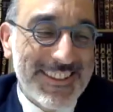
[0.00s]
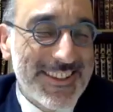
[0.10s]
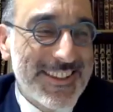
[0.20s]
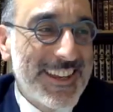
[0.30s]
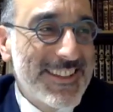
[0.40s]

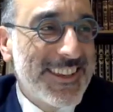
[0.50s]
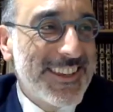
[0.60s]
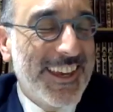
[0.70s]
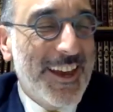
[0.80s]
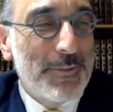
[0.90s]
sense,
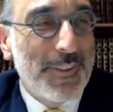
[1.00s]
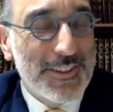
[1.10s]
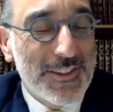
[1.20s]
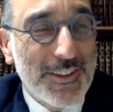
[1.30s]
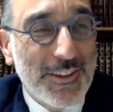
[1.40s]
I mean,
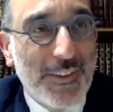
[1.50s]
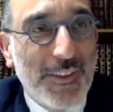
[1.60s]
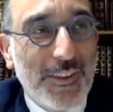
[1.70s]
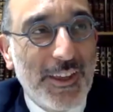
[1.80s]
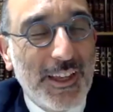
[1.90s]

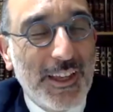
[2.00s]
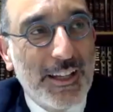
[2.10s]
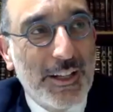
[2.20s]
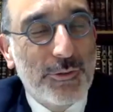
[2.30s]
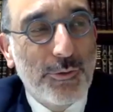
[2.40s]

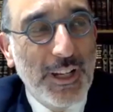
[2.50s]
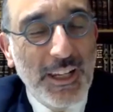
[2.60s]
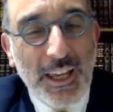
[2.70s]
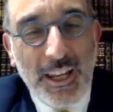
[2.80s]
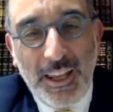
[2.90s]
it's
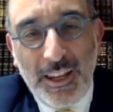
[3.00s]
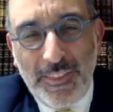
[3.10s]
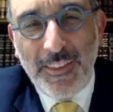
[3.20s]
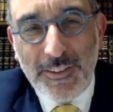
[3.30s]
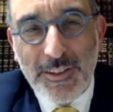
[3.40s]
really, and I
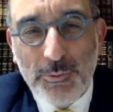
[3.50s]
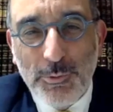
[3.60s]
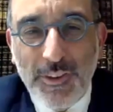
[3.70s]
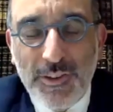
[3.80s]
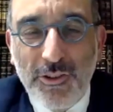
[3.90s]
this is
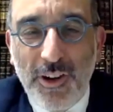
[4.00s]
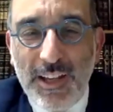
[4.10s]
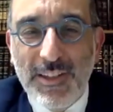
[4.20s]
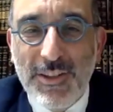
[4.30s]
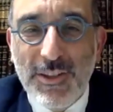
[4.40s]
what this
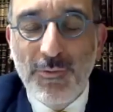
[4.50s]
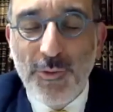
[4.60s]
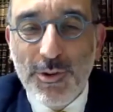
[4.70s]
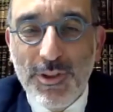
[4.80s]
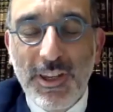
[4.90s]
crisis is
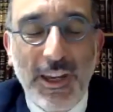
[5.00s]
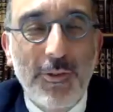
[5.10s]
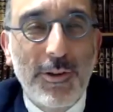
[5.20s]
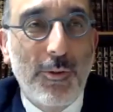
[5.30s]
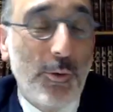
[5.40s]
forcing
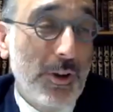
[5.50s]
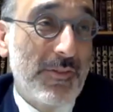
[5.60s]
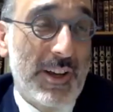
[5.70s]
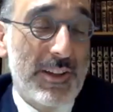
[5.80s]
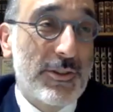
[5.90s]
all of
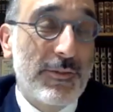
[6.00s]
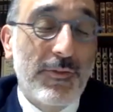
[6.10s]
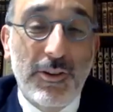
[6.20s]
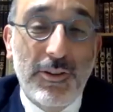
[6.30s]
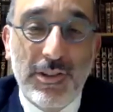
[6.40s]
us to
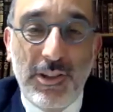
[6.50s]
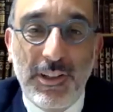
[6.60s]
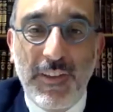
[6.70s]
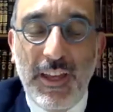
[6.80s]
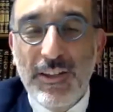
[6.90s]
focus on,
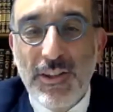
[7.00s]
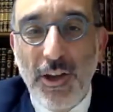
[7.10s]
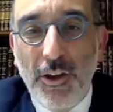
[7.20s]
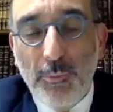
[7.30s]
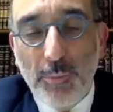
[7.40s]
and that is
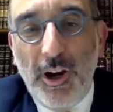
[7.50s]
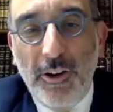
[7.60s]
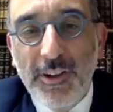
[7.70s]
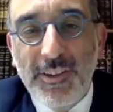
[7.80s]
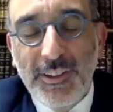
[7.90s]

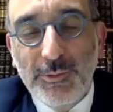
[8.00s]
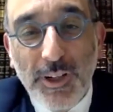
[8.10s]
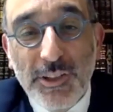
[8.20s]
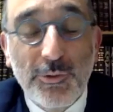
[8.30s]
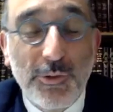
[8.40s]
priorities. What
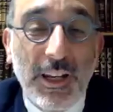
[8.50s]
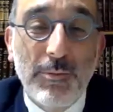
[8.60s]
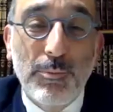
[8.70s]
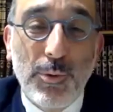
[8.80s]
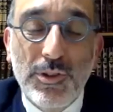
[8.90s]
is really
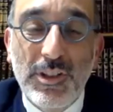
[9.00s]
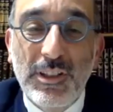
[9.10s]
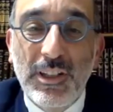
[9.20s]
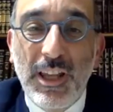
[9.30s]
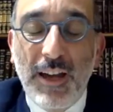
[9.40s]
important
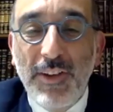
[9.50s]
in life?